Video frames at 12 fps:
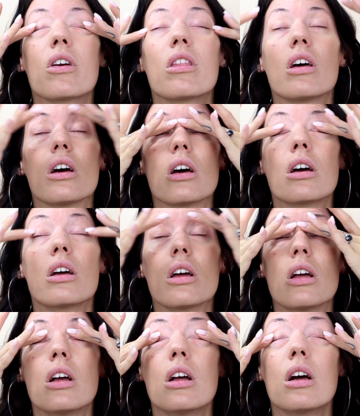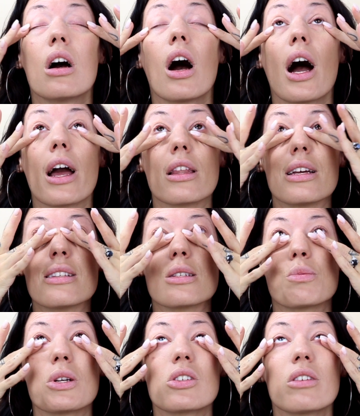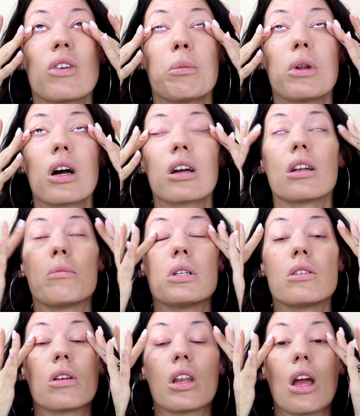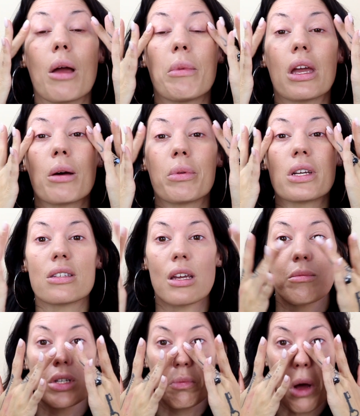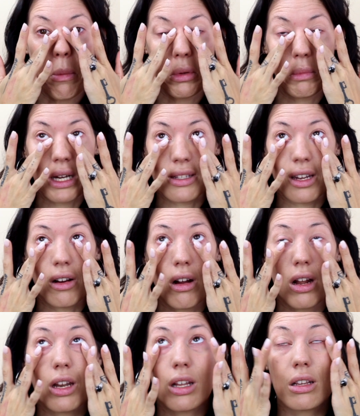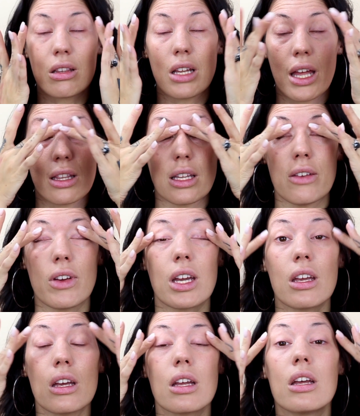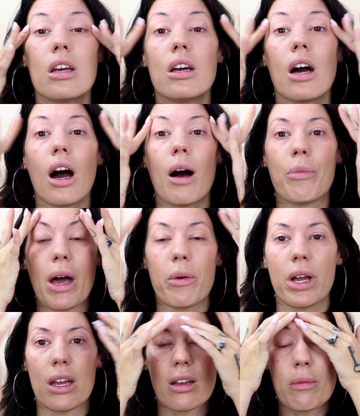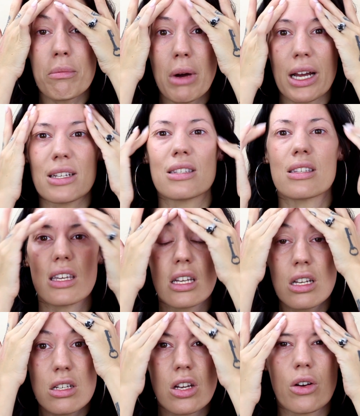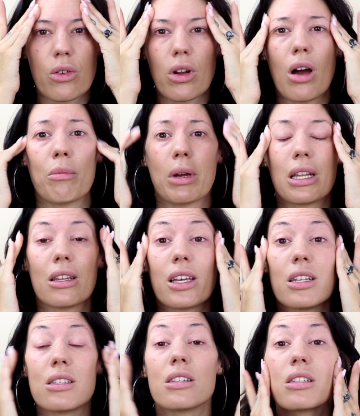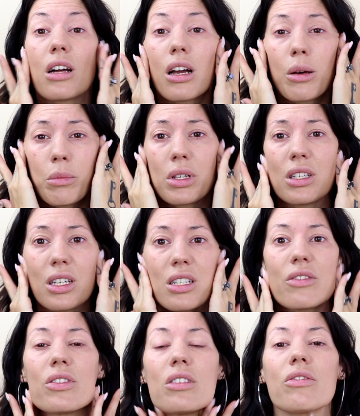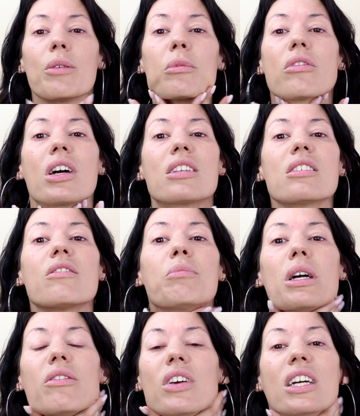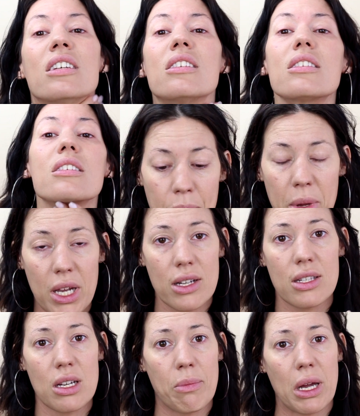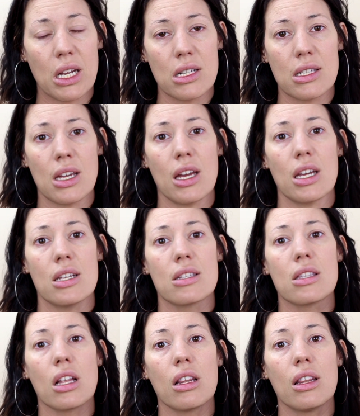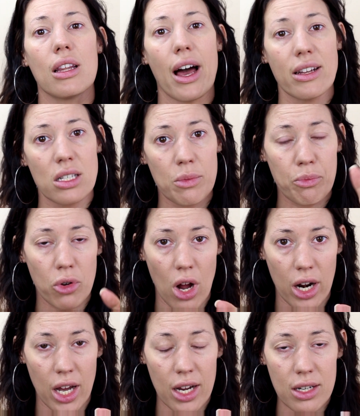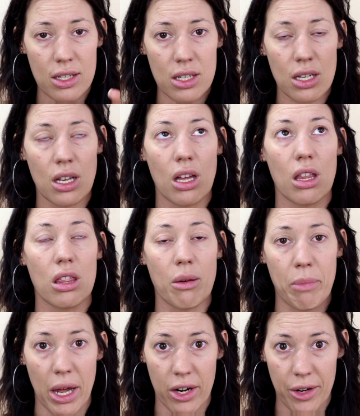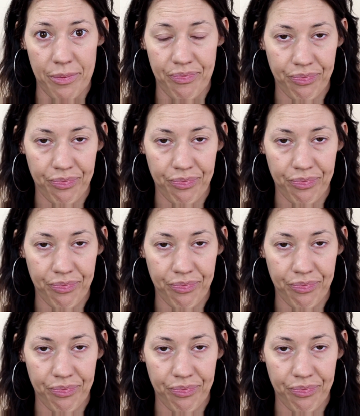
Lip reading: the eyelids, especially if I'm not gonna be doing any eye makeup, like say I'm just popping mascara on and leaving. That way my skin tone on my lids is not completely different from the rest of my face. Biggest tip I can say is the less product, the better.